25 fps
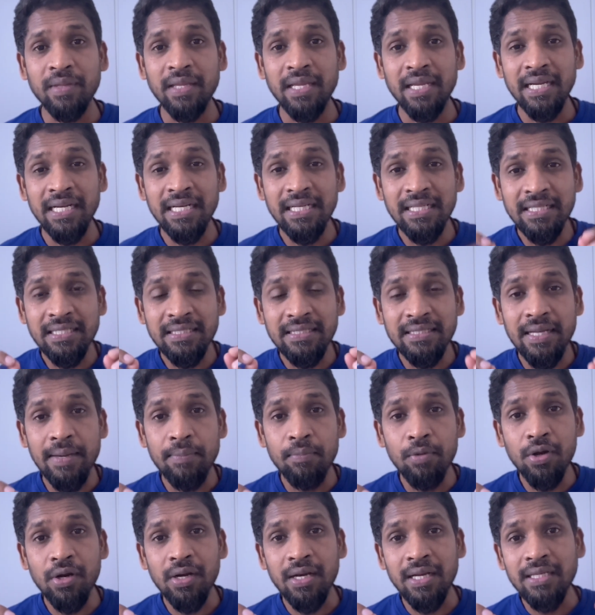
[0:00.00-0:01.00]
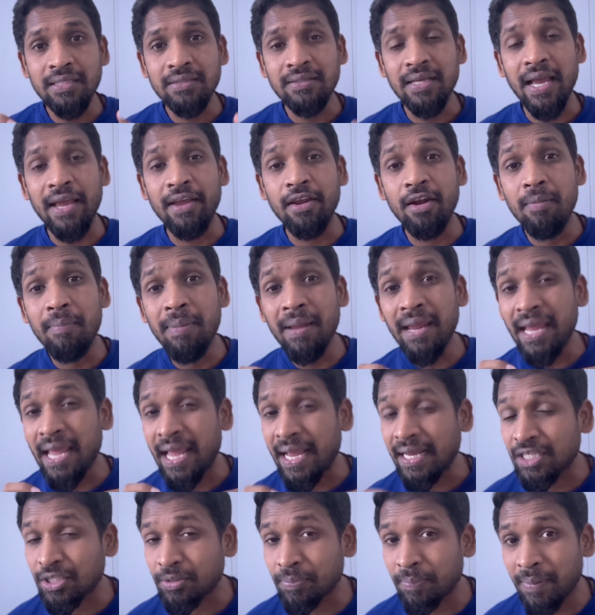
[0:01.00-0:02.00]
In this demo class, I will be
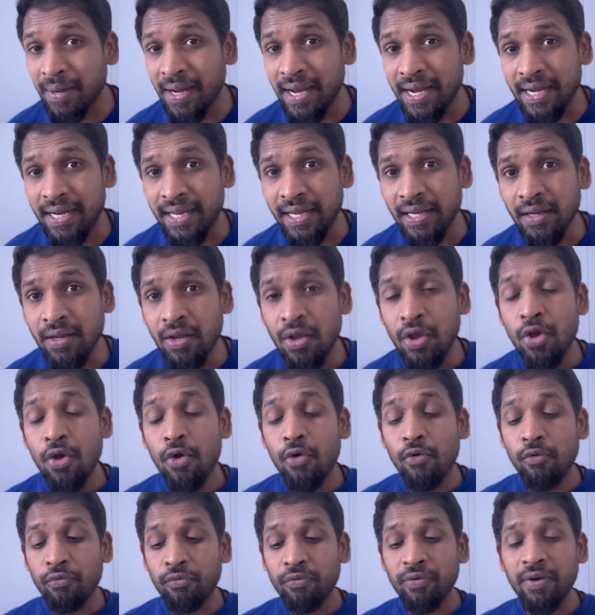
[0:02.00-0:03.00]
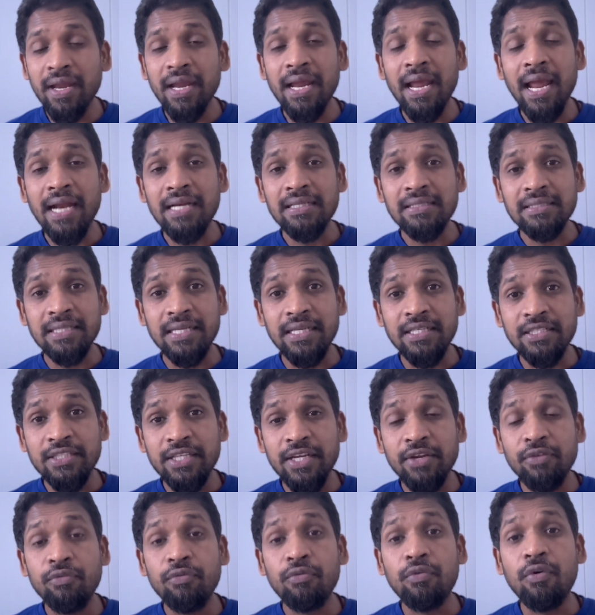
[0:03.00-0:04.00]
explaining freehand
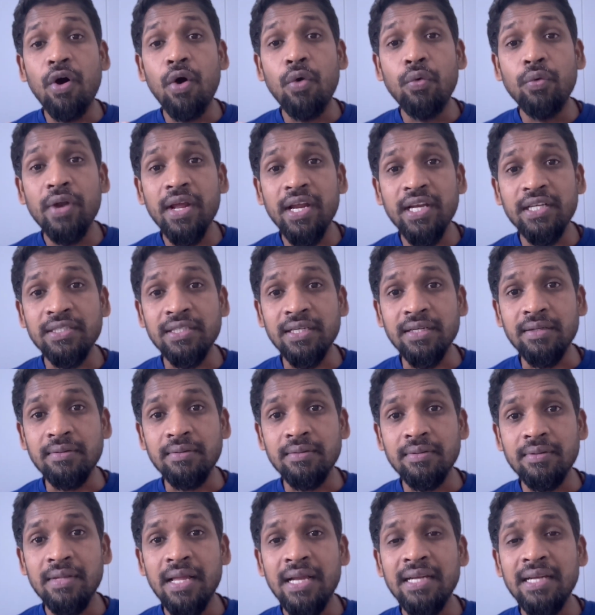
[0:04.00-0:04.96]
sketching foundation.